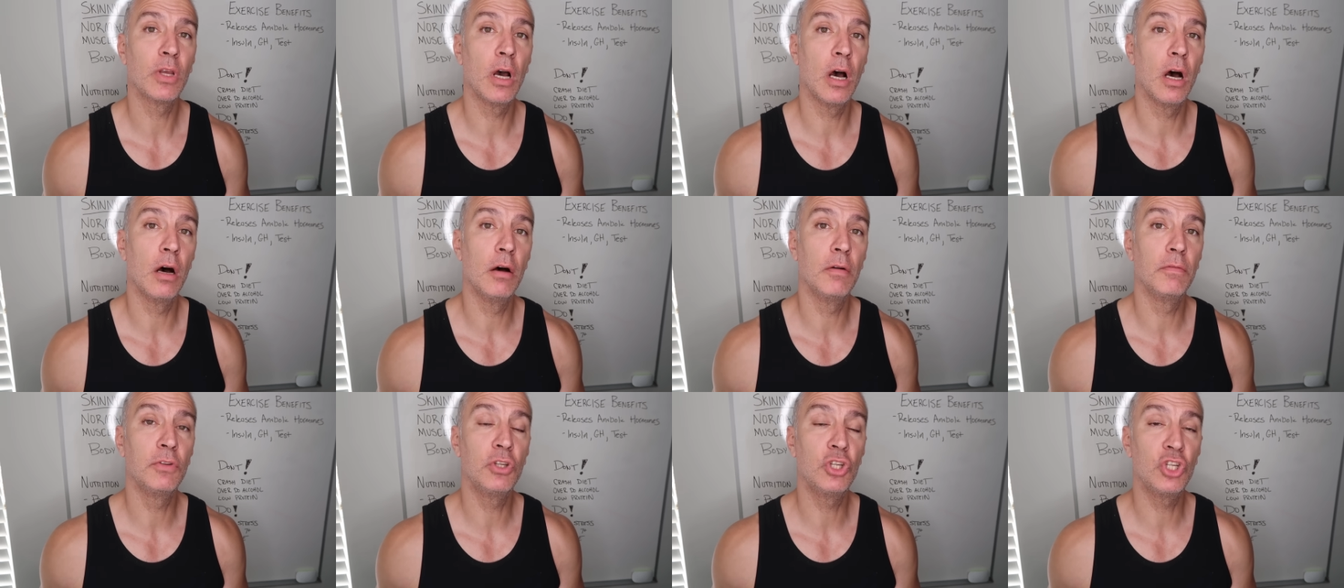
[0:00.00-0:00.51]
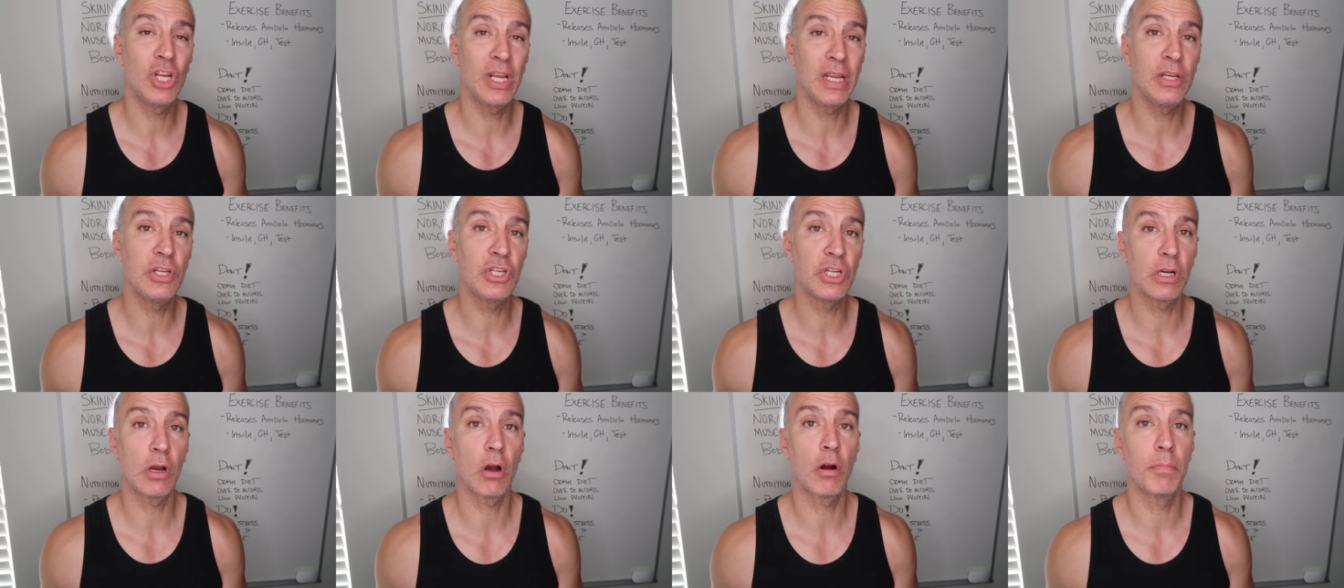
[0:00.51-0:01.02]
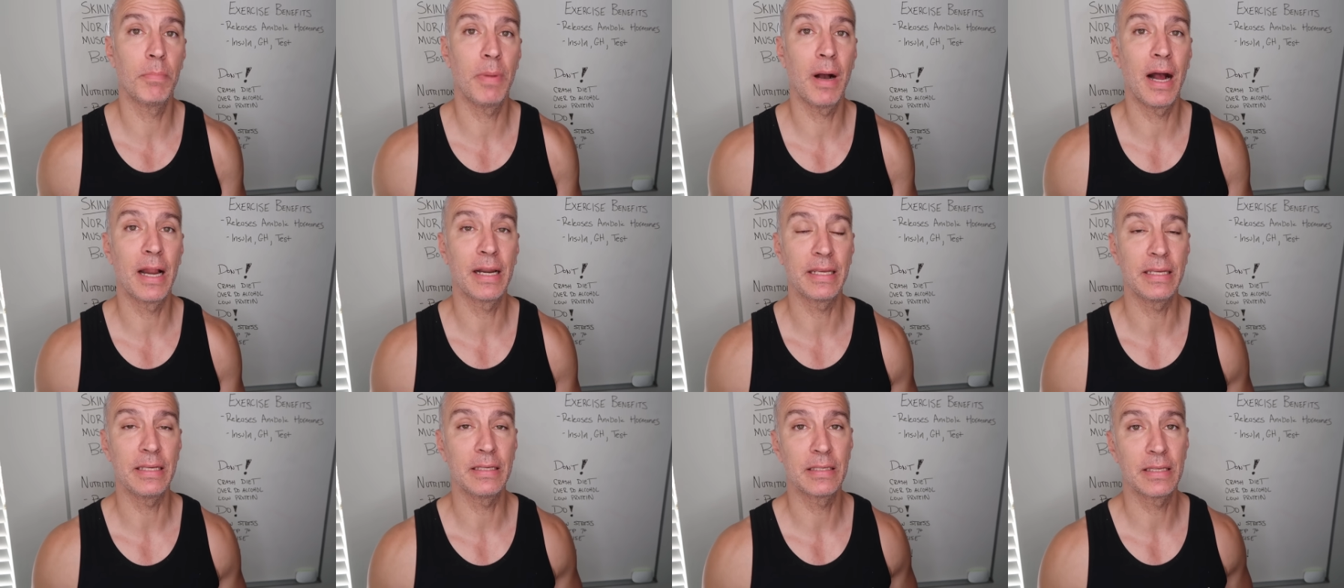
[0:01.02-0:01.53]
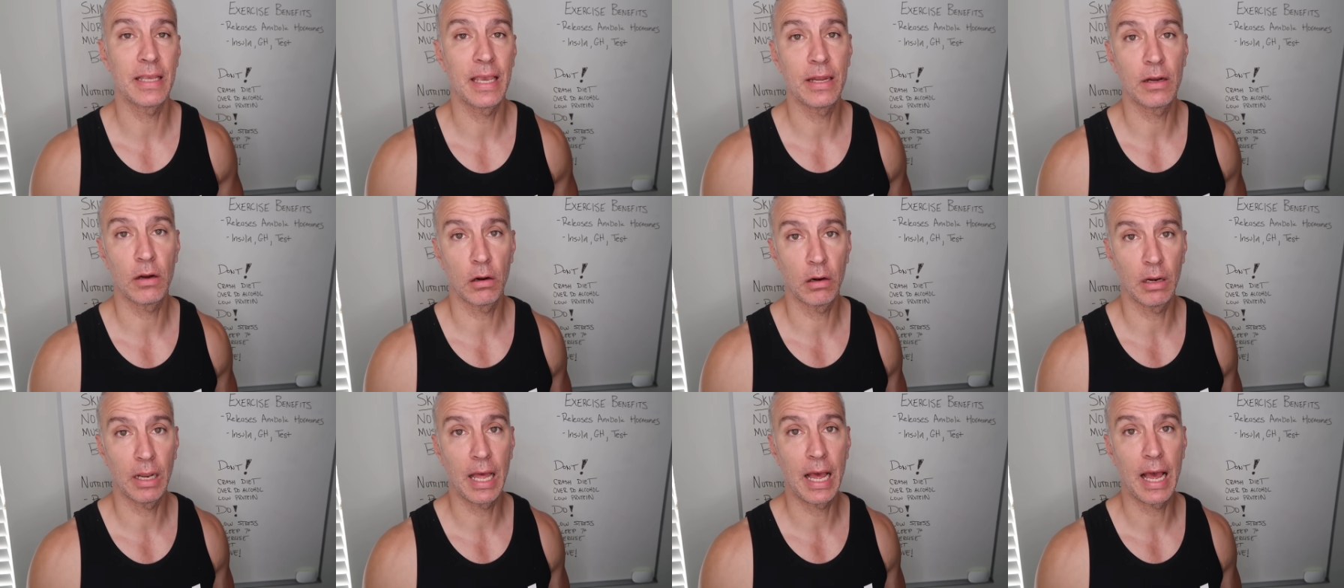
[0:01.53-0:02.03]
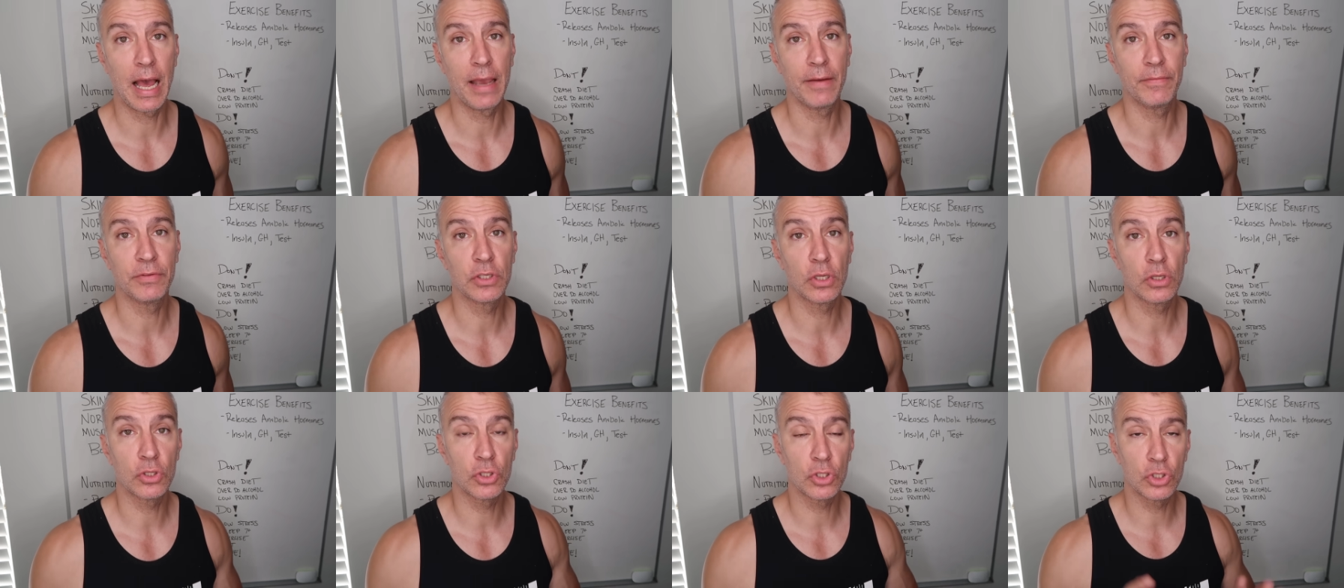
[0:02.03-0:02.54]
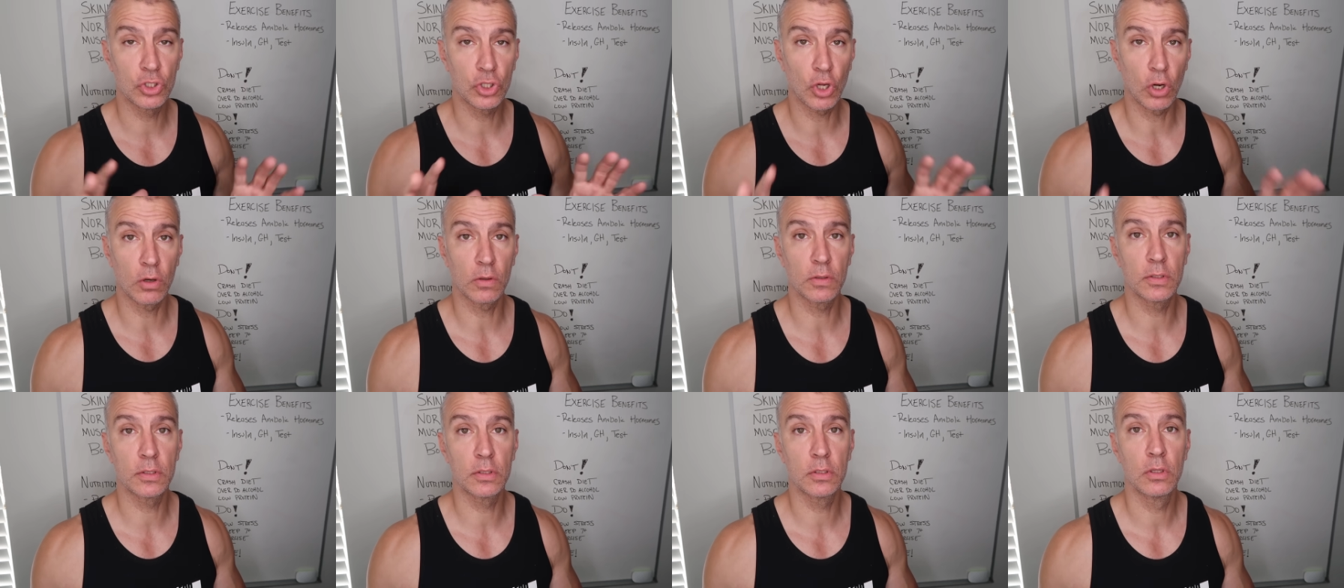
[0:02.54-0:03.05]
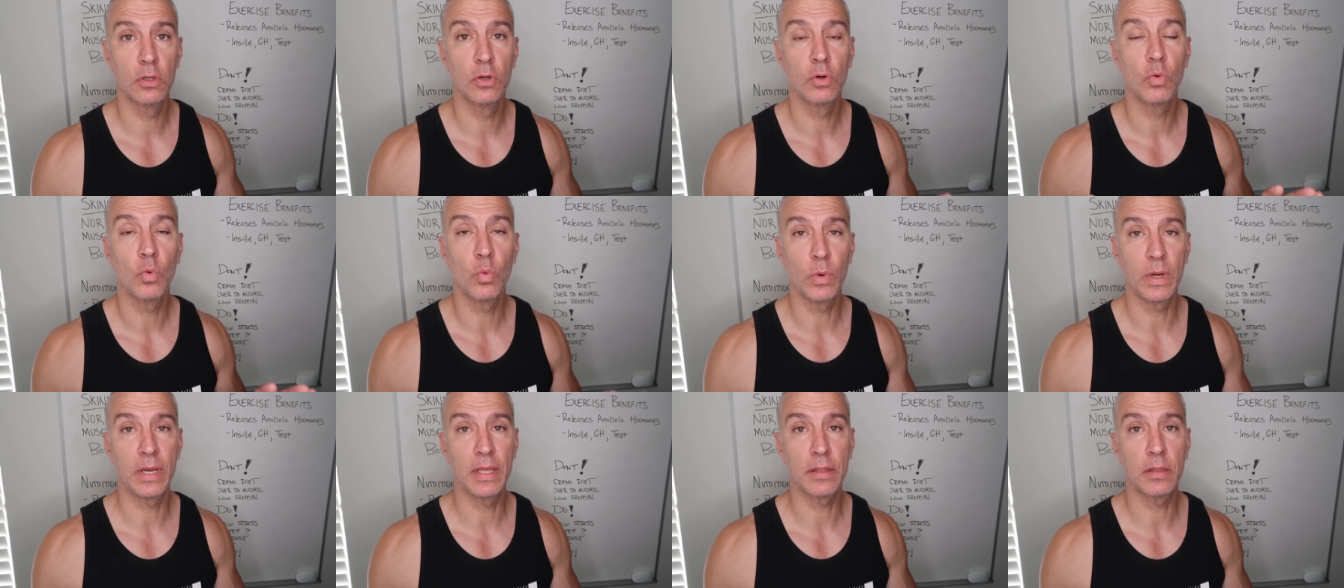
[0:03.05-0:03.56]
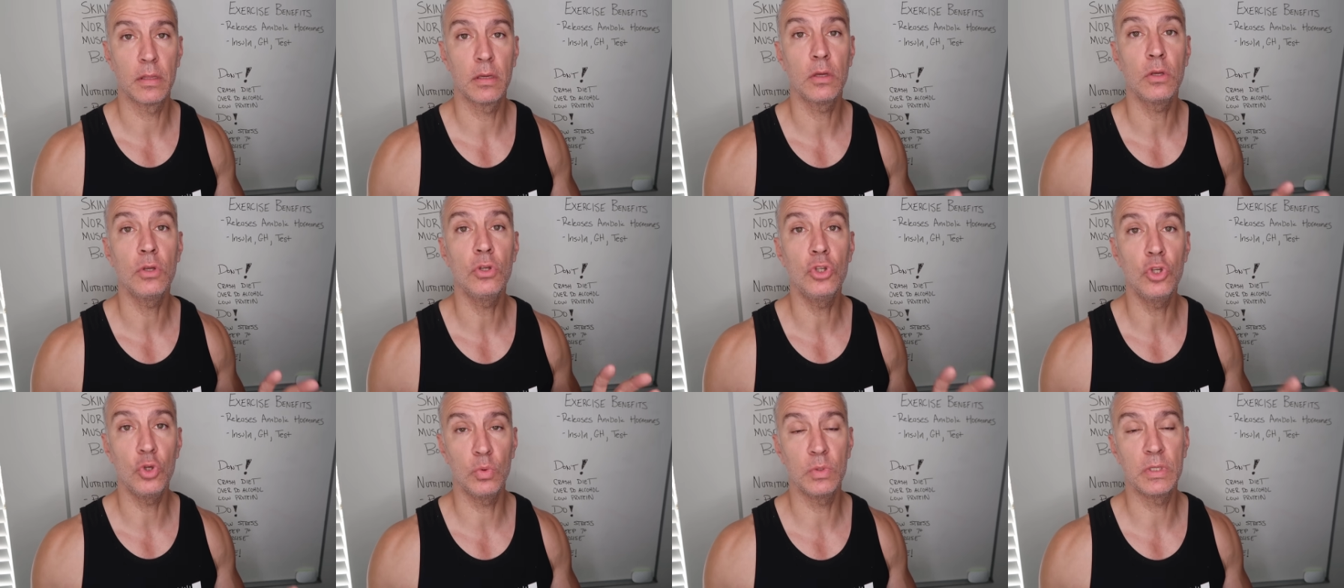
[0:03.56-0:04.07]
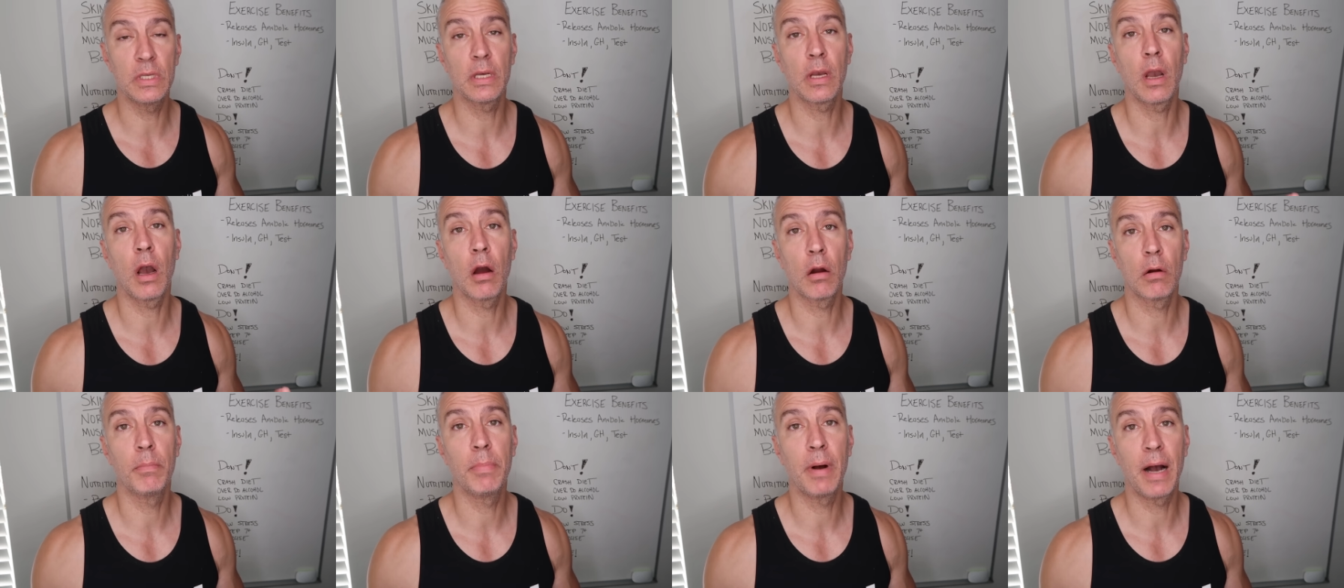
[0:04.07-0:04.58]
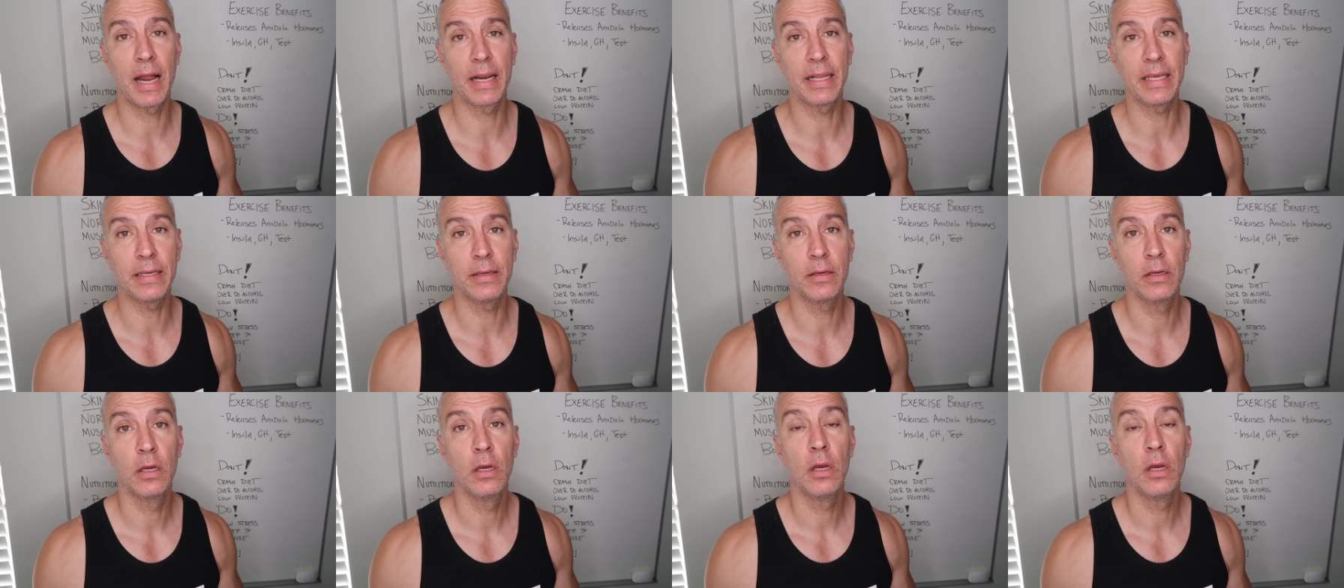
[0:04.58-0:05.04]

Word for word: of changing our bodies and our lives starts with using our body,